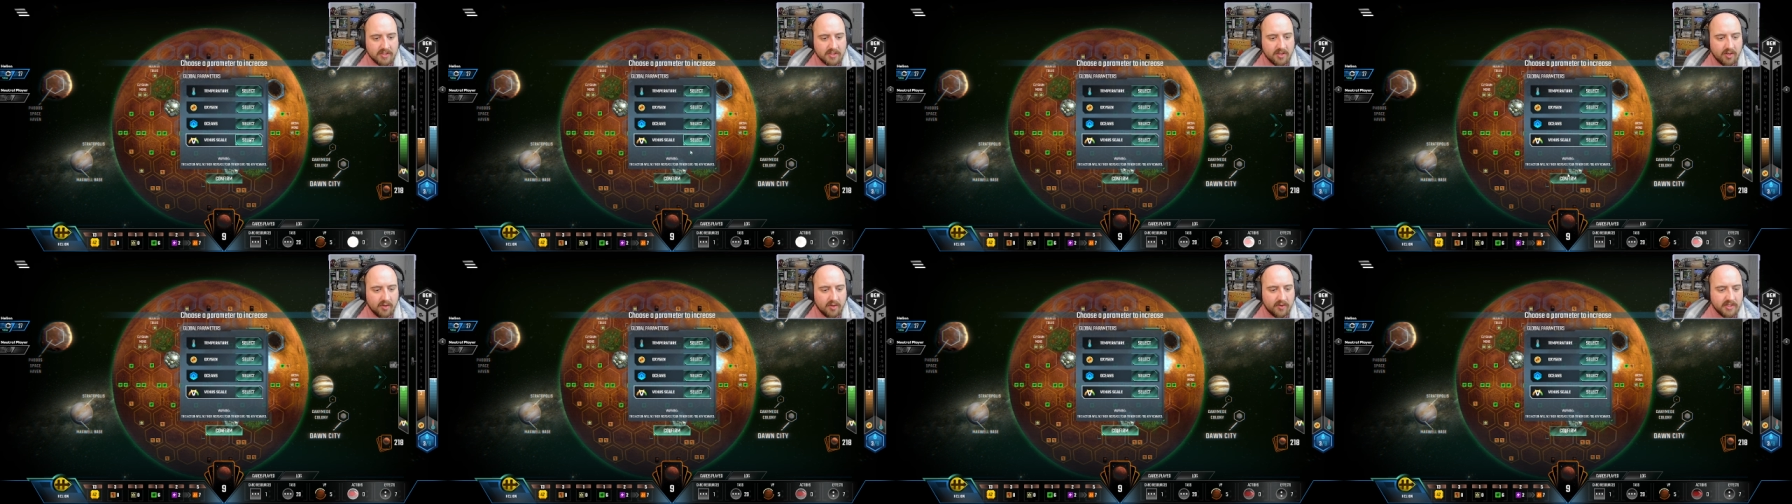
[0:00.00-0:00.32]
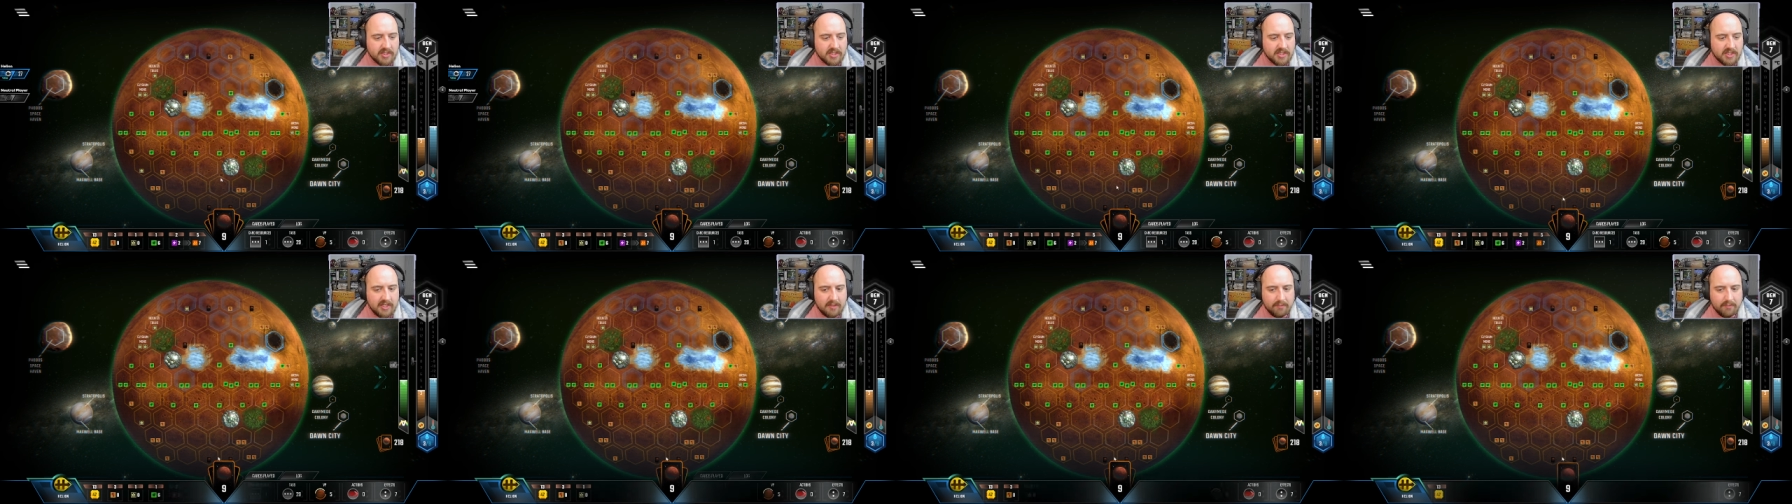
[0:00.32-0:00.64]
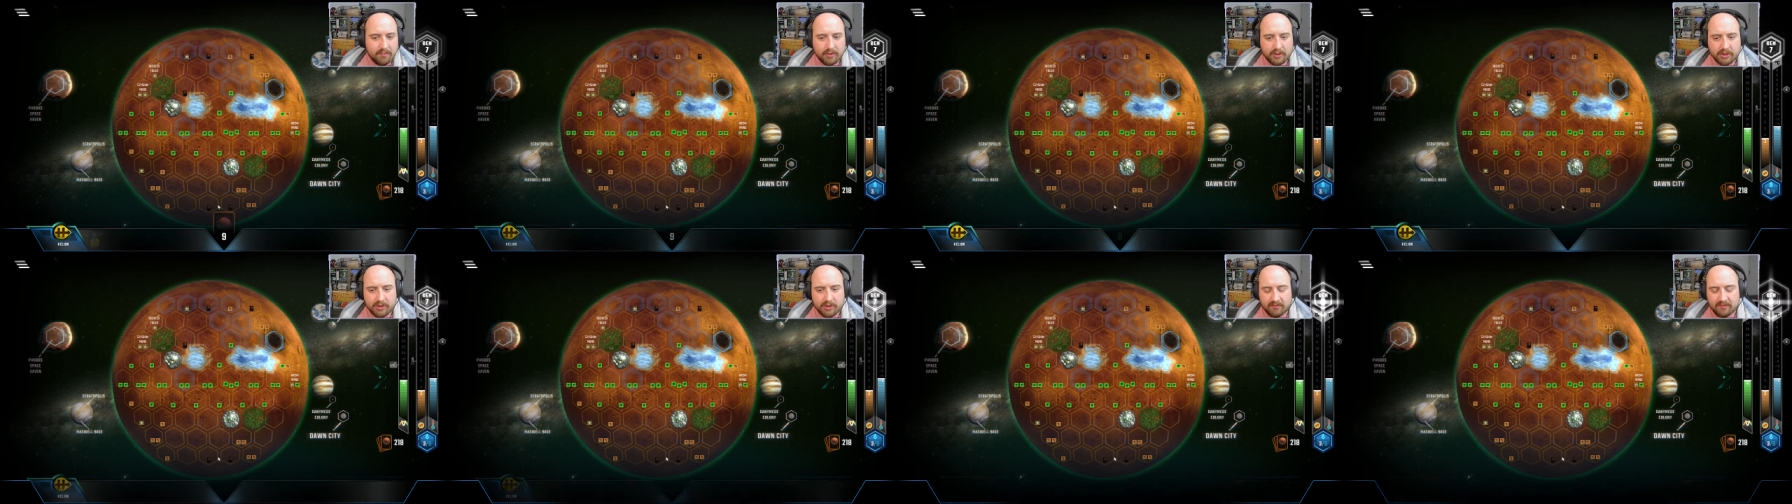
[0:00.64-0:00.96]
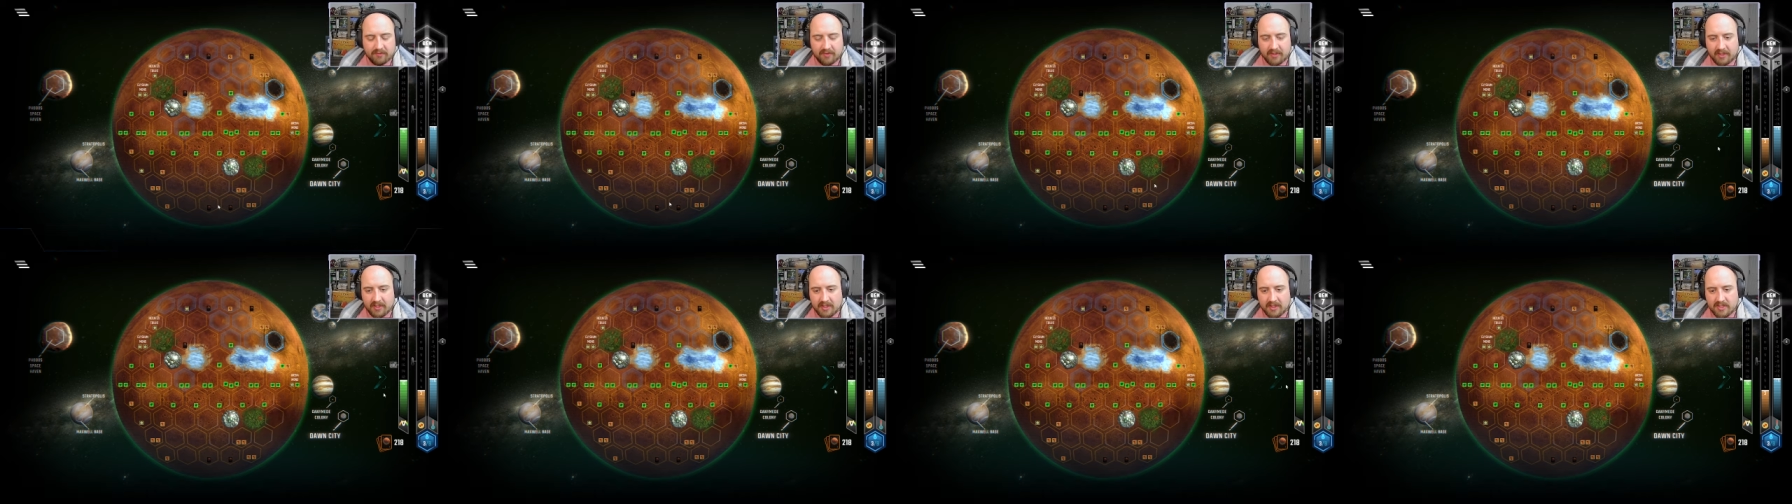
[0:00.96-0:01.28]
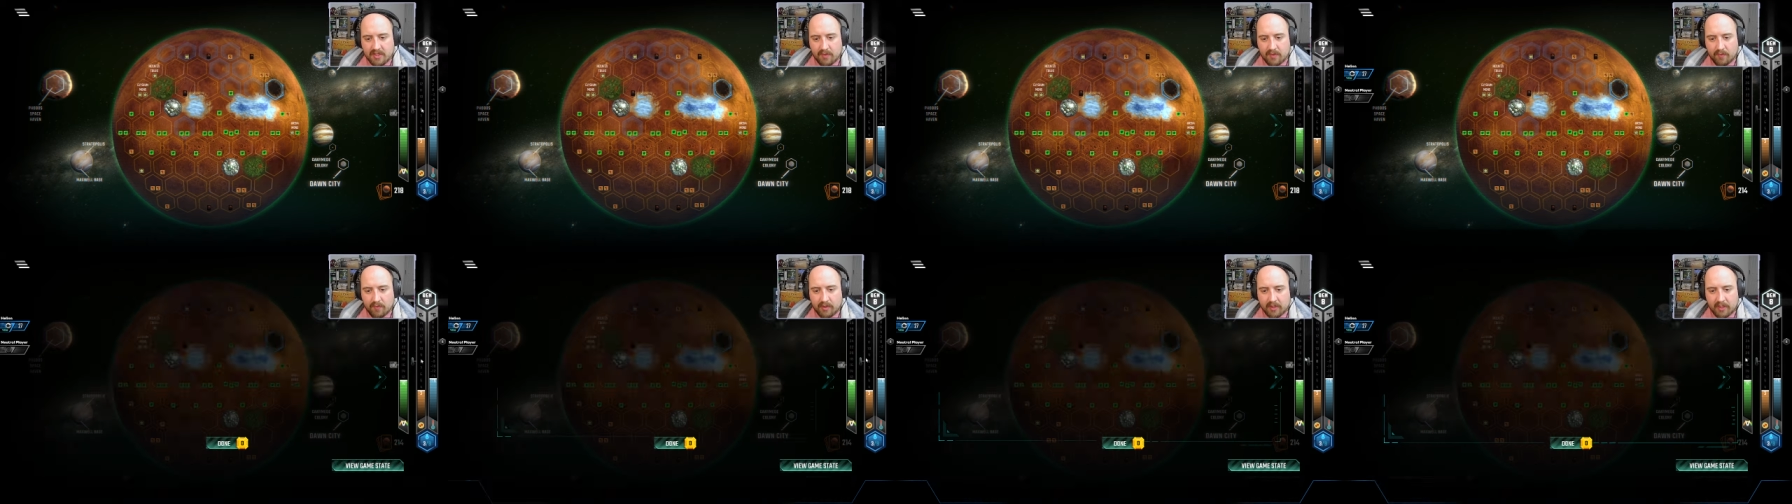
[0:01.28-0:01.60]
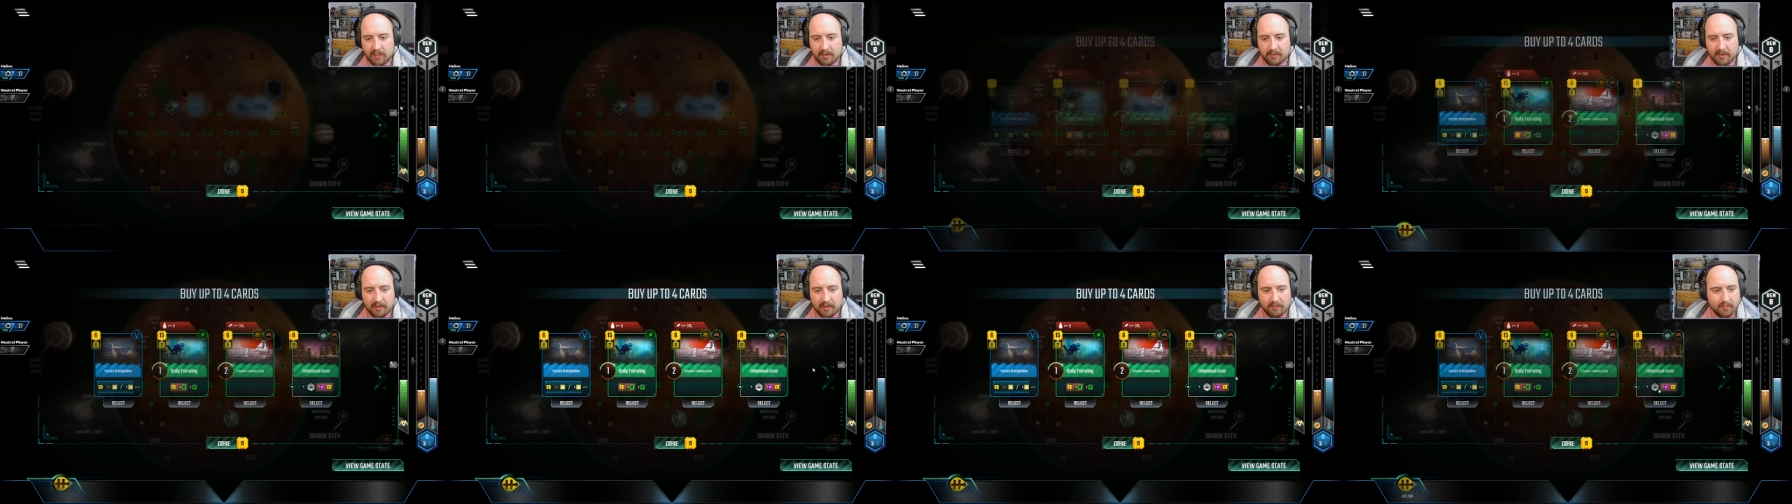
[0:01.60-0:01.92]
No, let's keep pushing Venus. I want to
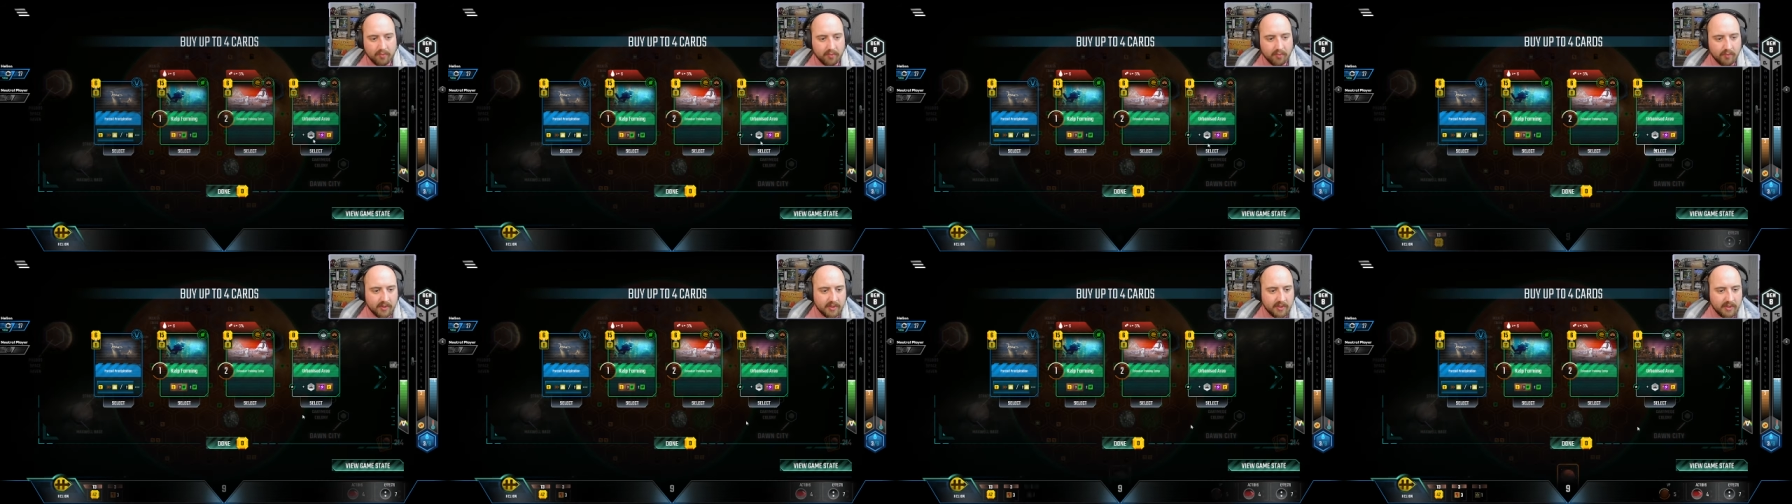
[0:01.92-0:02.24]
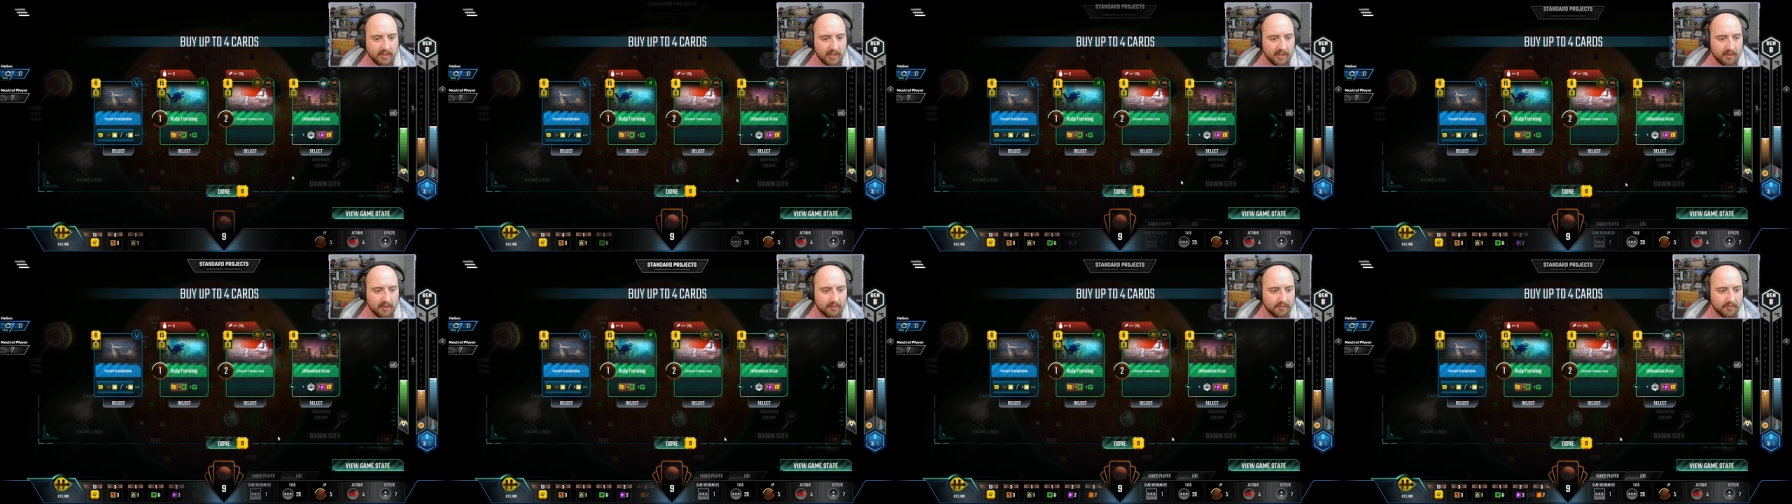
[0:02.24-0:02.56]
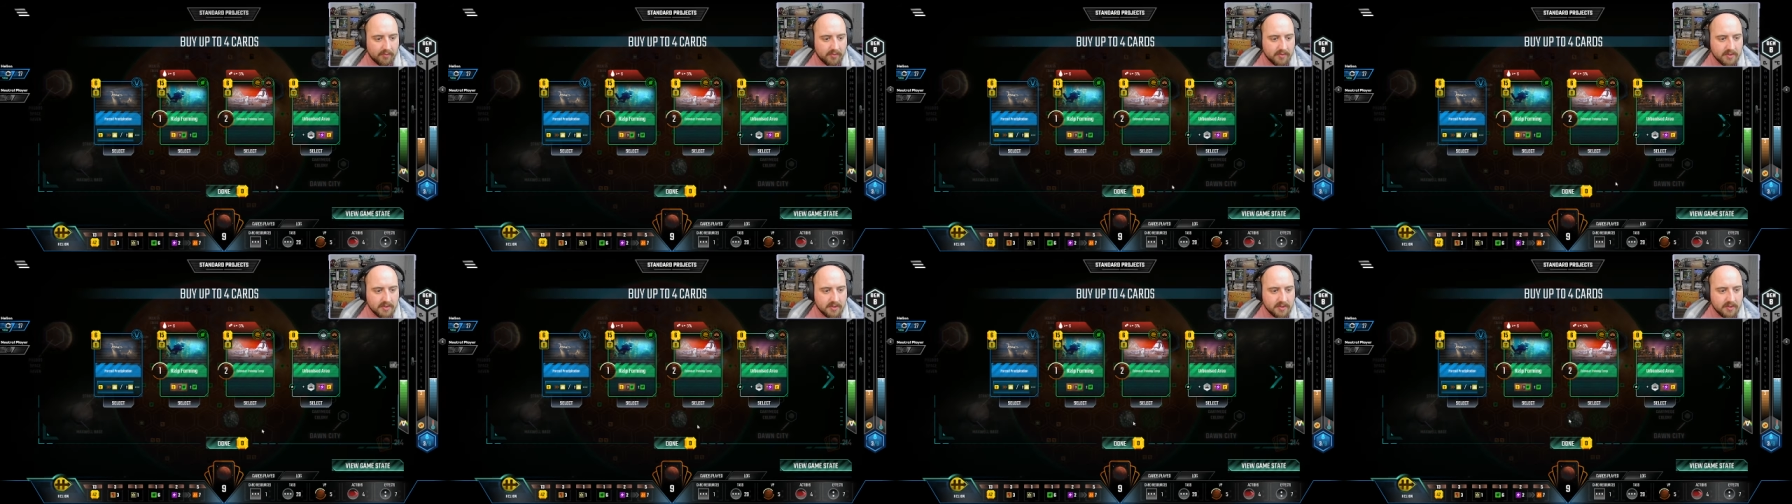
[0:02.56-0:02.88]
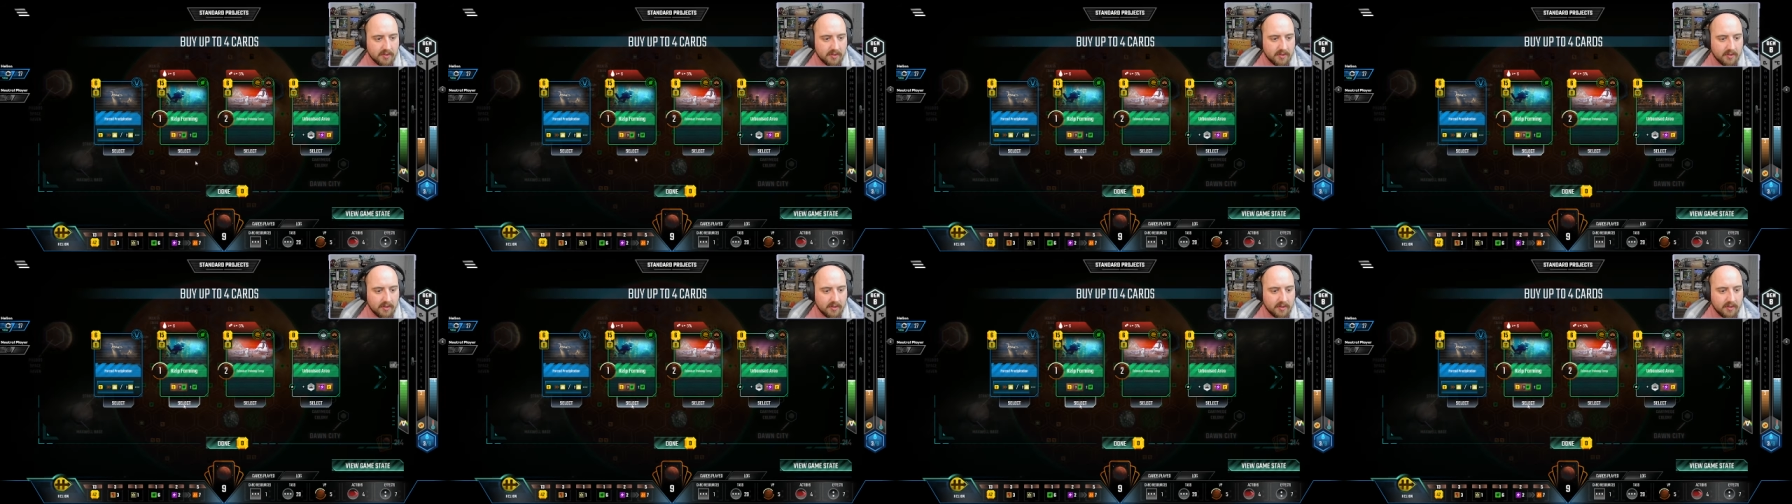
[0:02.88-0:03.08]
get my point animals.